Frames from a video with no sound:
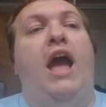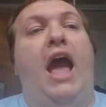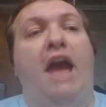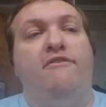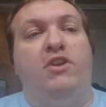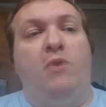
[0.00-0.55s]

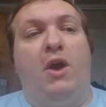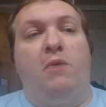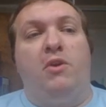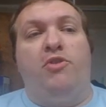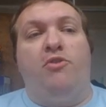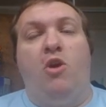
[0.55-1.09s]
everywhere were
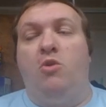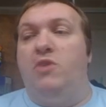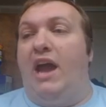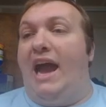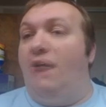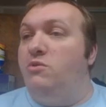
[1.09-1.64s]
thrown
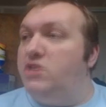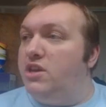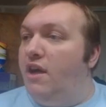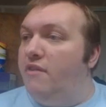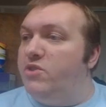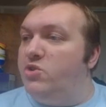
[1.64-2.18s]
out
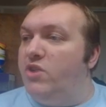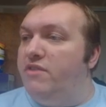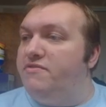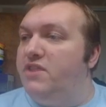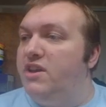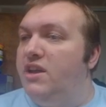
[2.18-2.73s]
of the drift.